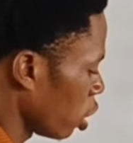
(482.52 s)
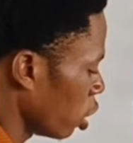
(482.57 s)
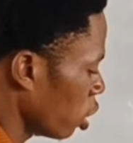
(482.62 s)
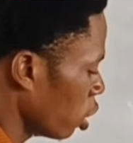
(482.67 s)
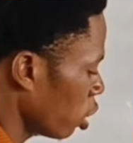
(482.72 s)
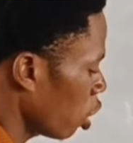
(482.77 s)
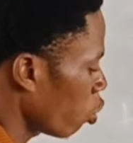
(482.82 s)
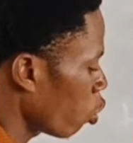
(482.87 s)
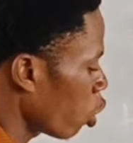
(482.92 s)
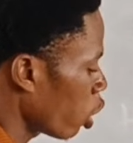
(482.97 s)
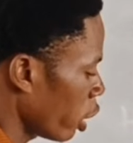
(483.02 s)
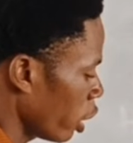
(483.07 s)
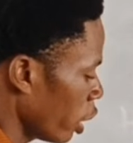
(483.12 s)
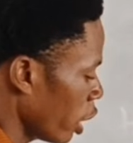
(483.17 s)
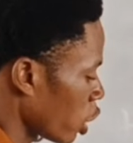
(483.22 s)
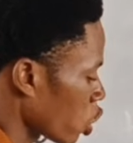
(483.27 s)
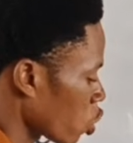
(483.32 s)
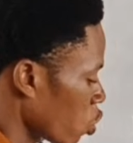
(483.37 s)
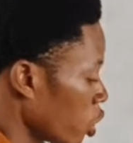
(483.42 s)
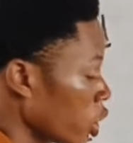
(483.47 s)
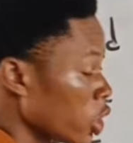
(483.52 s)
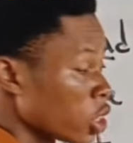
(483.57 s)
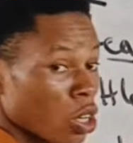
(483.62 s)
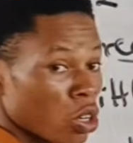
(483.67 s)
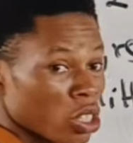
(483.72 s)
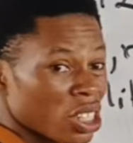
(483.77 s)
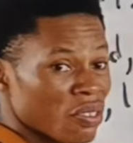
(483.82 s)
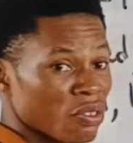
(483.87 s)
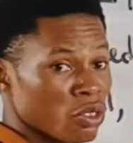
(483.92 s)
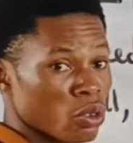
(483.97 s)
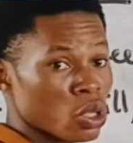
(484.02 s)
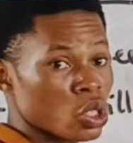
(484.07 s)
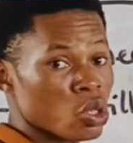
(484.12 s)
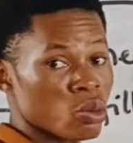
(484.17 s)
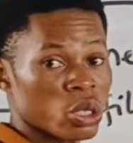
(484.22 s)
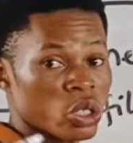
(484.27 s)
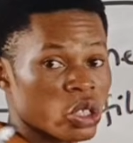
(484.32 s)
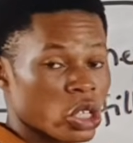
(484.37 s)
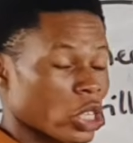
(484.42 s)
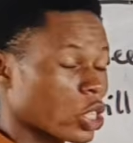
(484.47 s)
Don't worry, let's finish. I'll give you what to
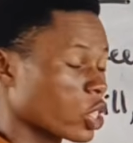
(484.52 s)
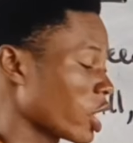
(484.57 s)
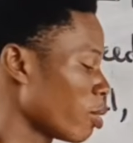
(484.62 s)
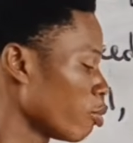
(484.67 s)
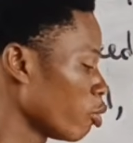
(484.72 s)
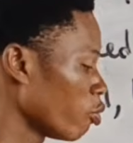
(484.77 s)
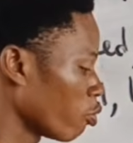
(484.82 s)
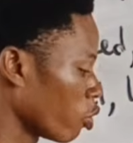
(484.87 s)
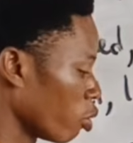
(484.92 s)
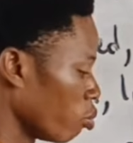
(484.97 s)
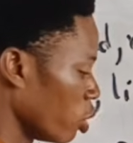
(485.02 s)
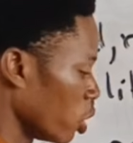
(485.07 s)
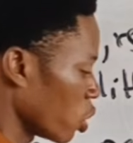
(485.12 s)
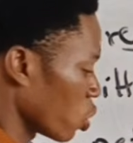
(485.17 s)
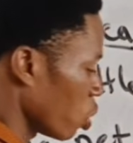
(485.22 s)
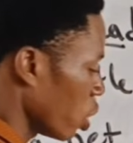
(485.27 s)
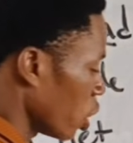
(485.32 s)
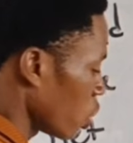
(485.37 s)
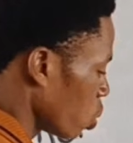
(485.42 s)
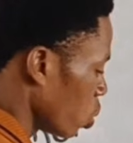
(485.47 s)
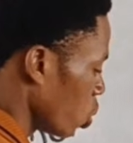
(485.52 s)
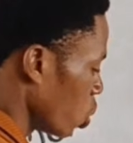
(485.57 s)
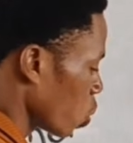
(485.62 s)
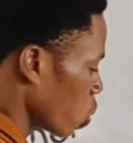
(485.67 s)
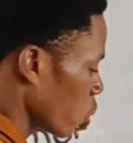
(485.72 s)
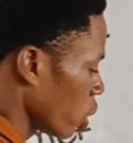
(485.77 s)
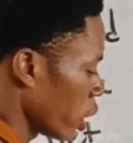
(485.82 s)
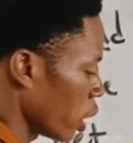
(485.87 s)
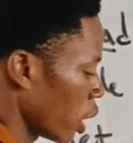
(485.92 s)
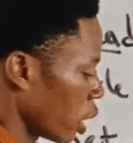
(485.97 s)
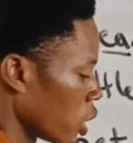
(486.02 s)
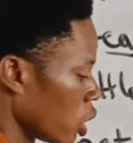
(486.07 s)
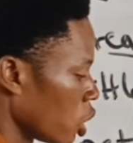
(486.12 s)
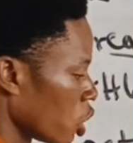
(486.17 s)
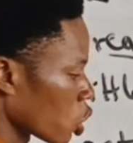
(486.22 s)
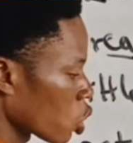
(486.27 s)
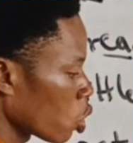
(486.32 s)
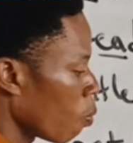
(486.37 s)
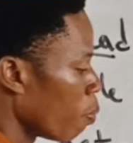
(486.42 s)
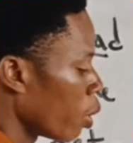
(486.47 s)
be transcribing for me. So let's do this together.
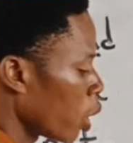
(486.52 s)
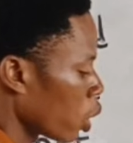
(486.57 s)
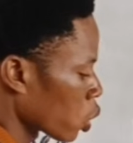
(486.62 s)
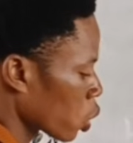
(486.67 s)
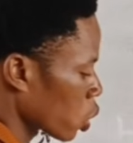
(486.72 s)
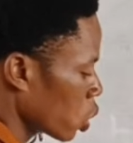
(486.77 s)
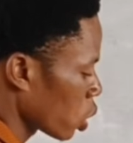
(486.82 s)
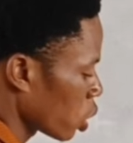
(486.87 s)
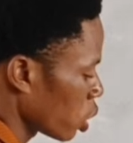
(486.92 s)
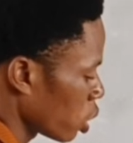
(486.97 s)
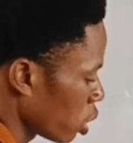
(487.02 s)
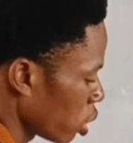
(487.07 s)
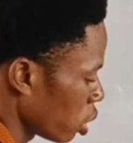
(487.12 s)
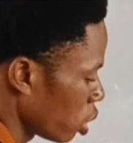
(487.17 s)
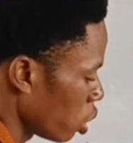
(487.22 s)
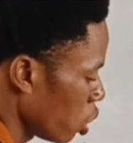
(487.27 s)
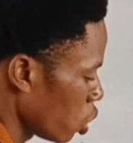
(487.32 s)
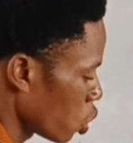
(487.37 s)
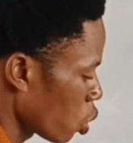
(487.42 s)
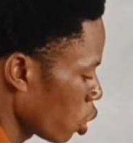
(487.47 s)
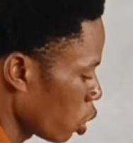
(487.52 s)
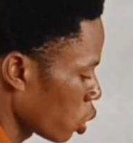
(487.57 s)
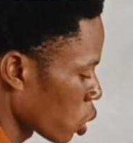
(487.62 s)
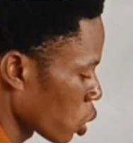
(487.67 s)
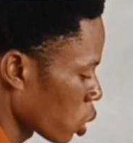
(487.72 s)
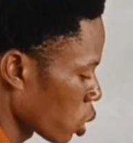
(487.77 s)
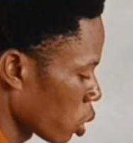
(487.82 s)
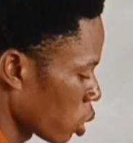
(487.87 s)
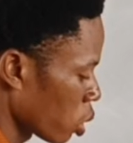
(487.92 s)
So box is what?